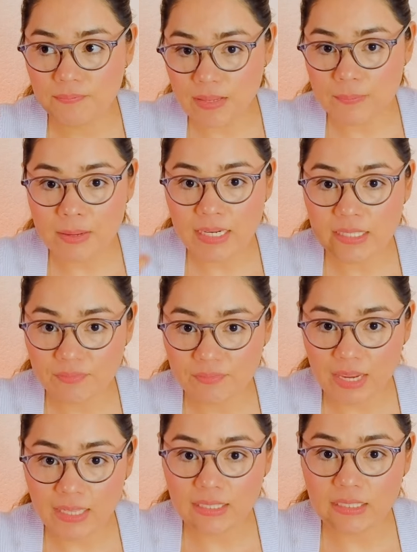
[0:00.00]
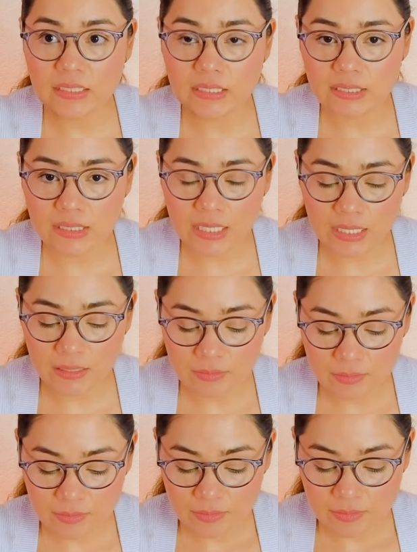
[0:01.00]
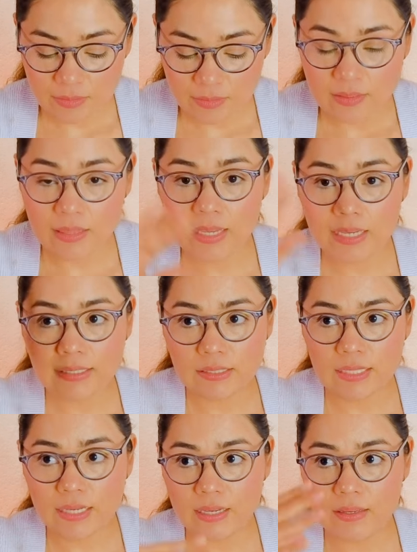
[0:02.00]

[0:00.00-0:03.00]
Somebody's failing to see this.